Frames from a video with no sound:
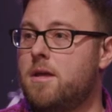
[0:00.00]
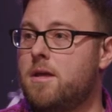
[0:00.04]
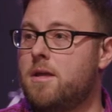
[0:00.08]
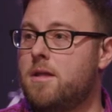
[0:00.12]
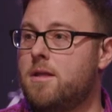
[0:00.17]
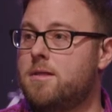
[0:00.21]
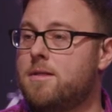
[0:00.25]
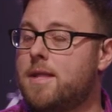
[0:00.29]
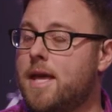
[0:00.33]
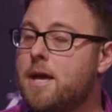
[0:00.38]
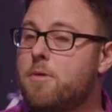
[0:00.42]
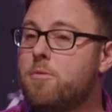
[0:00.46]

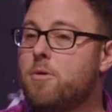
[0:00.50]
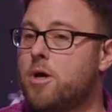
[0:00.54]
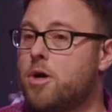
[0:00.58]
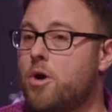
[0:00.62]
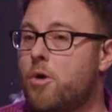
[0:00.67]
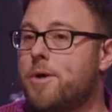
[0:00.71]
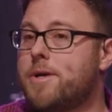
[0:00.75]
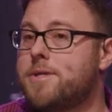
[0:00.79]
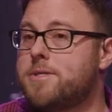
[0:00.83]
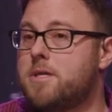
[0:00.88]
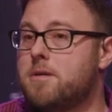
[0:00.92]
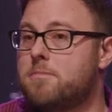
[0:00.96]
They were
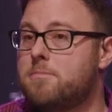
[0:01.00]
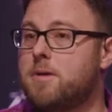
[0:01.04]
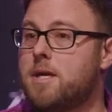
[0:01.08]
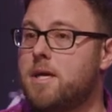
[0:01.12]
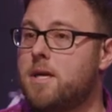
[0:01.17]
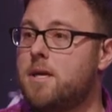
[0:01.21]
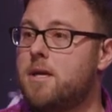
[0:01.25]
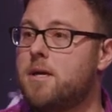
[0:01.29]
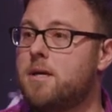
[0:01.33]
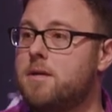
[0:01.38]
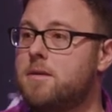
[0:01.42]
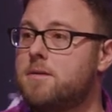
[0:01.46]
going to
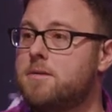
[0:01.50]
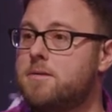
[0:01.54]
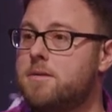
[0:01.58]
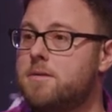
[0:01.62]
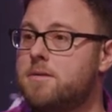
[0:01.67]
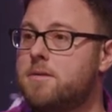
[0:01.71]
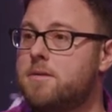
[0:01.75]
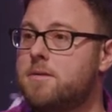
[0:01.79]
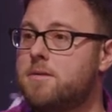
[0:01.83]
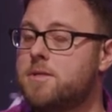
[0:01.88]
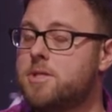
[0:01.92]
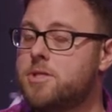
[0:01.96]
be
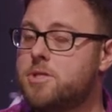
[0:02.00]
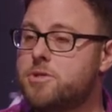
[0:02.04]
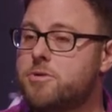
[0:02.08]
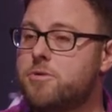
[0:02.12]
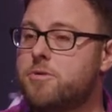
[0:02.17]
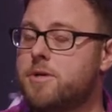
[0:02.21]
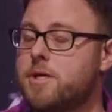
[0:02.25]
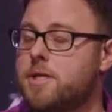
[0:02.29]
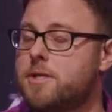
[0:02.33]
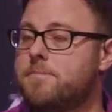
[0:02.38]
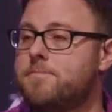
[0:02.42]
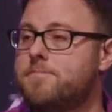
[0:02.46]

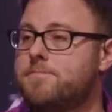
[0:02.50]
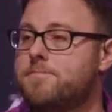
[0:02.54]
destroyed.